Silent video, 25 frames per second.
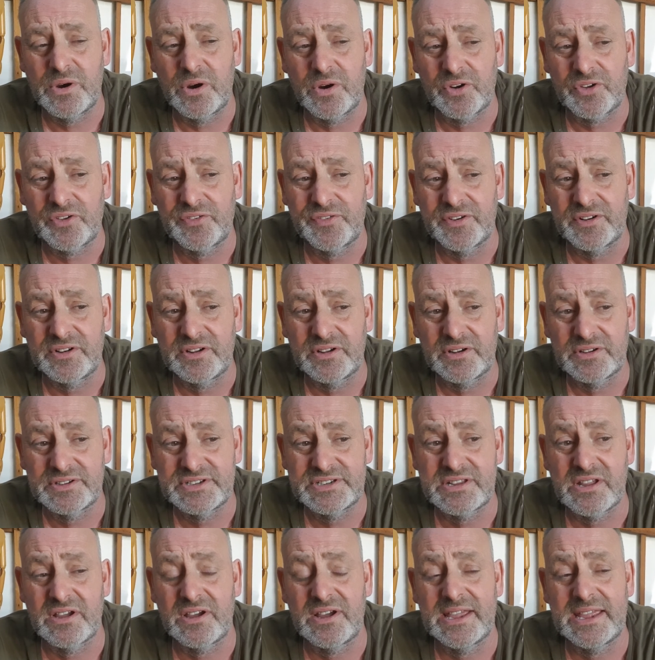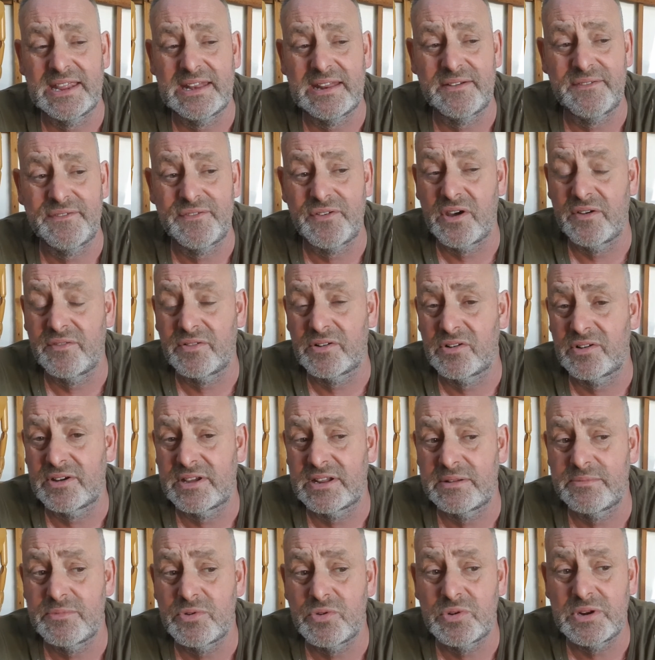Oxford. I started at 5 o'clock in
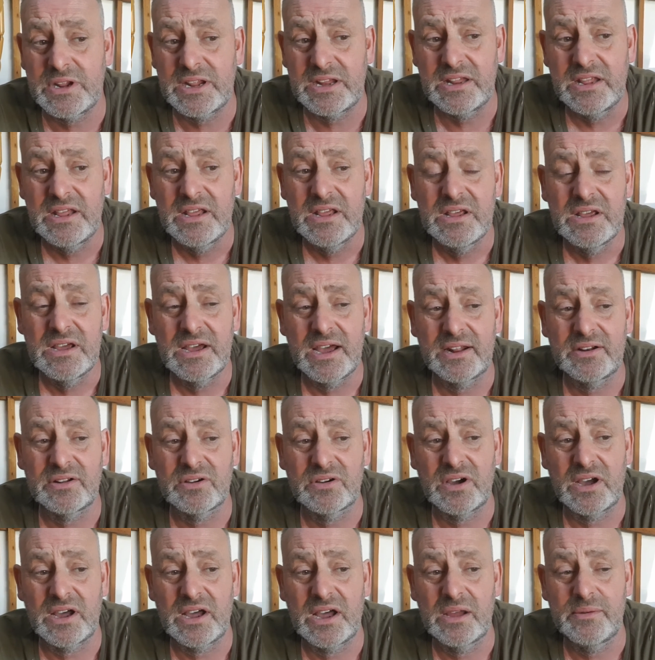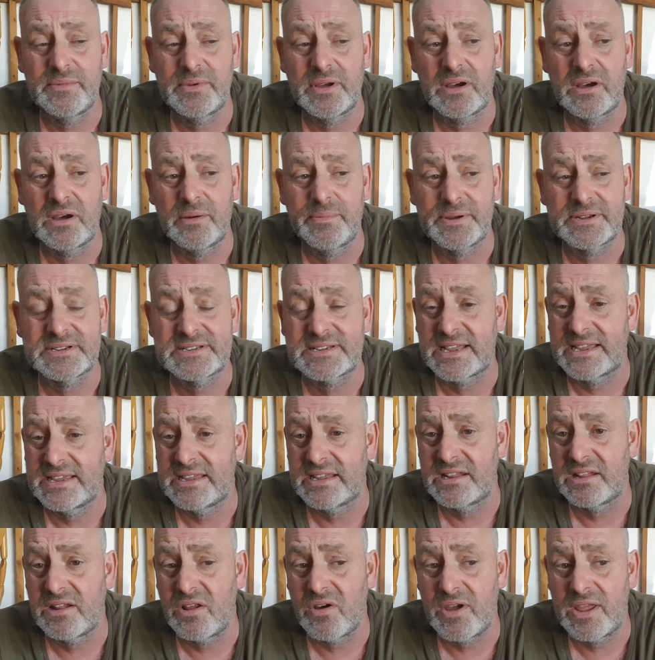the morning, and I got home at 8:30
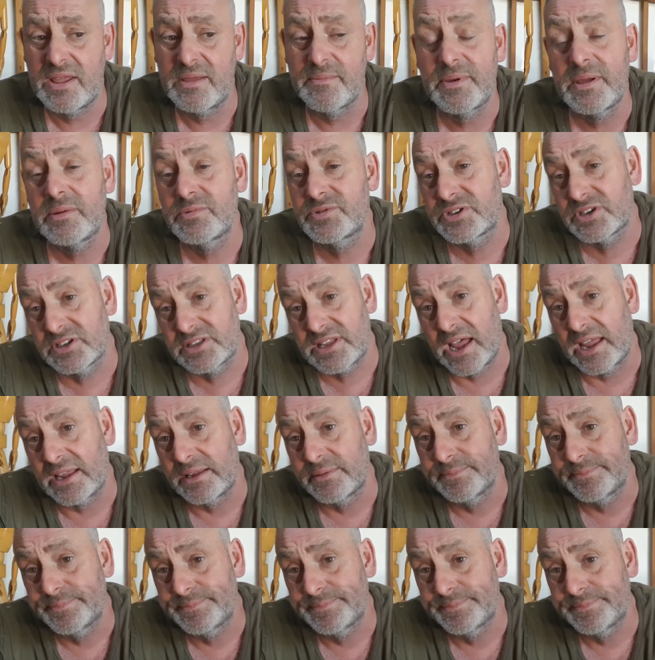at night, but it was a good day.